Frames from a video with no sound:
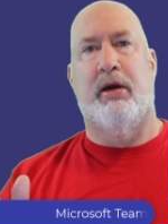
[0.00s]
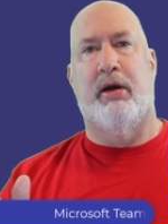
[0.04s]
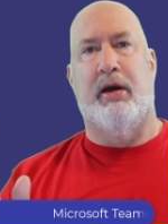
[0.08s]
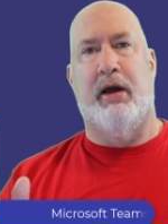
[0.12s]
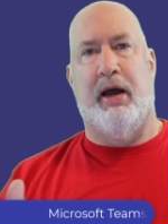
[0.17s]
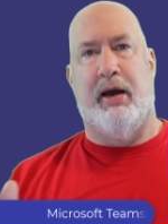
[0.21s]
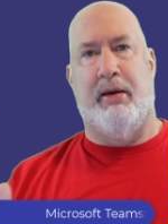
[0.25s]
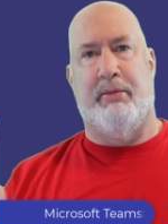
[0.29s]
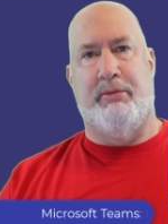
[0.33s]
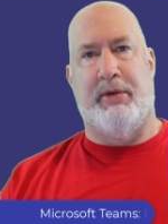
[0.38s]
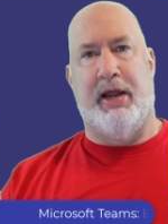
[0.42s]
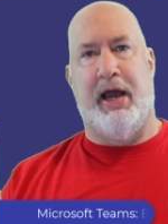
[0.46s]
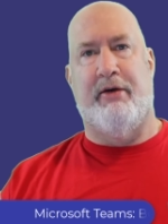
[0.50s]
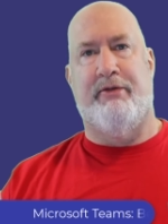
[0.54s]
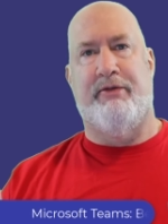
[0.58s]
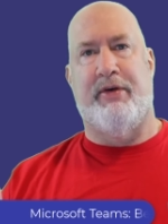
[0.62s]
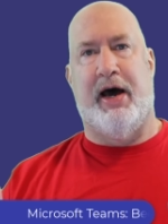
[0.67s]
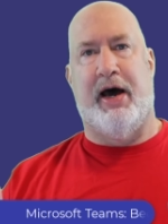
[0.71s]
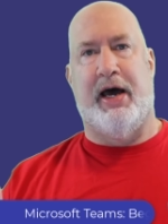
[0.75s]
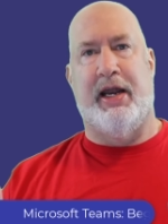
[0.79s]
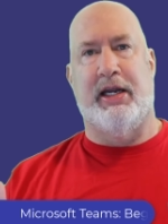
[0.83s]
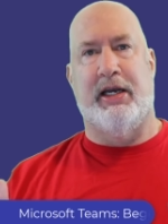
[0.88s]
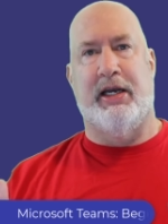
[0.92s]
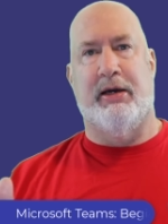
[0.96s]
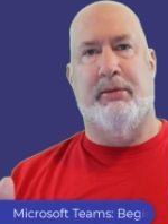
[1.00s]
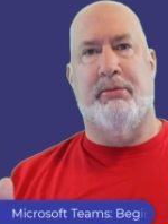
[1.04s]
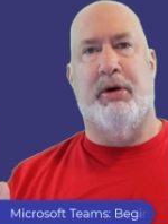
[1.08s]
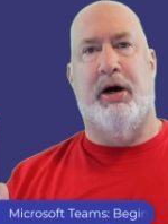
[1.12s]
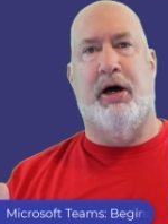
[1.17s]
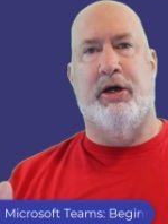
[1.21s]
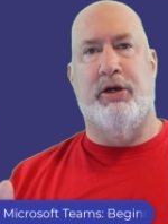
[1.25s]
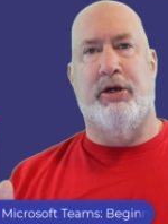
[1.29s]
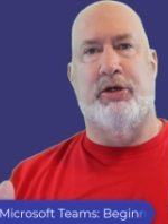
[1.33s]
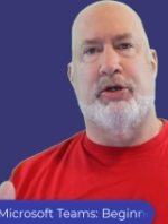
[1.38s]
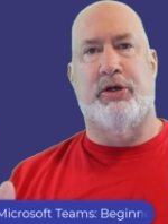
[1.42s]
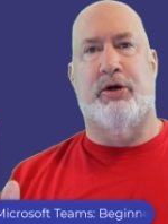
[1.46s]
I'm now finding them
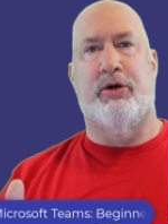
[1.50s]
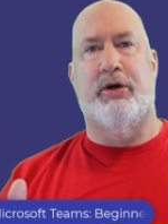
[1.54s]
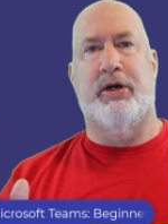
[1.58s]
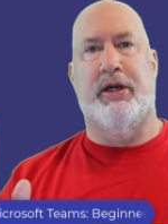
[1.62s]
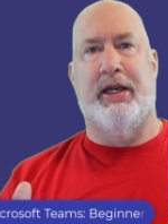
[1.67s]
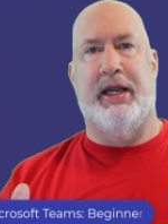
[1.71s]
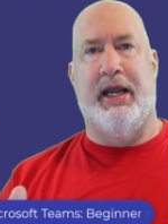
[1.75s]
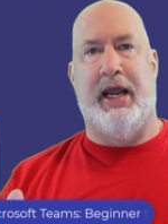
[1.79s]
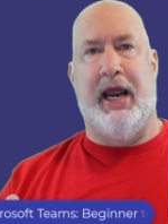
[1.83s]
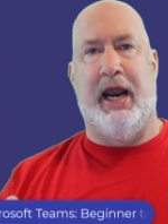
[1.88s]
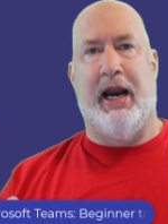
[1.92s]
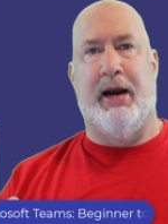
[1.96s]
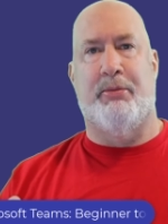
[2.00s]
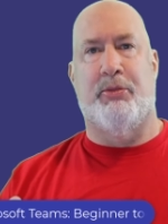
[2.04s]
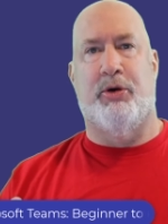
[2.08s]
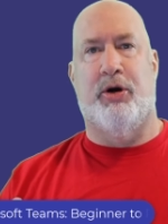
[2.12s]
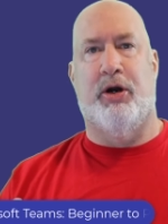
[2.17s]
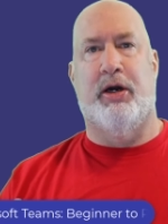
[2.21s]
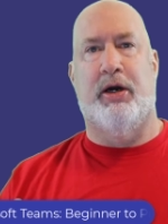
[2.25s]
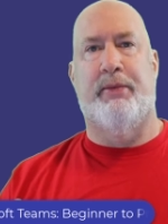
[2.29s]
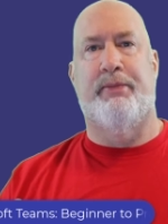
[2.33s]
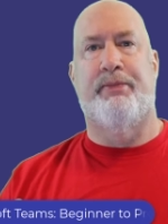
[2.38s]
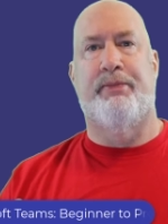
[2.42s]
under camera.